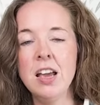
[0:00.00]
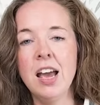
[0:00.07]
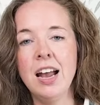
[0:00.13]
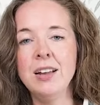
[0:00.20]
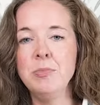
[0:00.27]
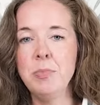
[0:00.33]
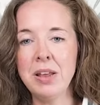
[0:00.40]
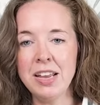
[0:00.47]

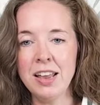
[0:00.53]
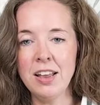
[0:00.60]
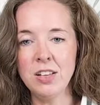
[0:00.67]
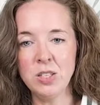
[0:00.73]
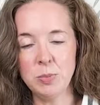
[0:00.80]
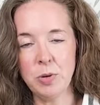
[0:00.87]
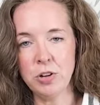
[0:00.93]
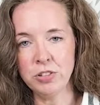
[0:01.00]
and making
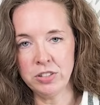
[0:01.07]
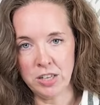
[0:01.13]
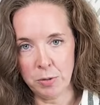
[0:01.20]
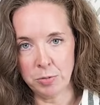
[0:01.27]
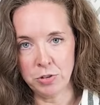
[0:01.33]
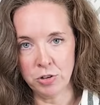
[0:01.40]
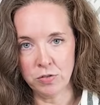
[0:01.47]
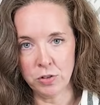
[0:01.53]
small
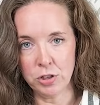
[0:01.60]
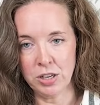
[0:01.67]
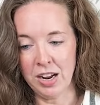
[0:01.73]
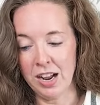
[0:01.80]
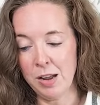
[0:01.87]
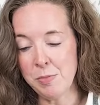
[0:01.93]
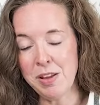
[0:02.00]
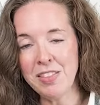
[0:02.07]
steps over
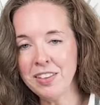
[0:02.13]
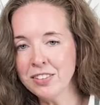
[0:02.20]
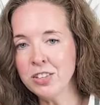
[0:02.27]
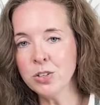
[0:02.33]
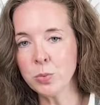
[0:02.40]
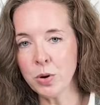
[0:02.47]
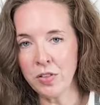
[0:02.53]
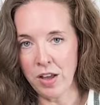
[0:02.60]
time. And this is
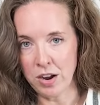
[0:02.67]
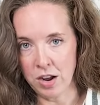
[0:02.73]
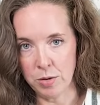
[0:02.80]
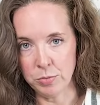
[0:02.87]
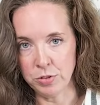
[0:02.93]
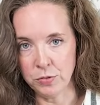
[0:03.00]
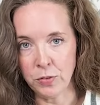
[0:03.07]
where that comes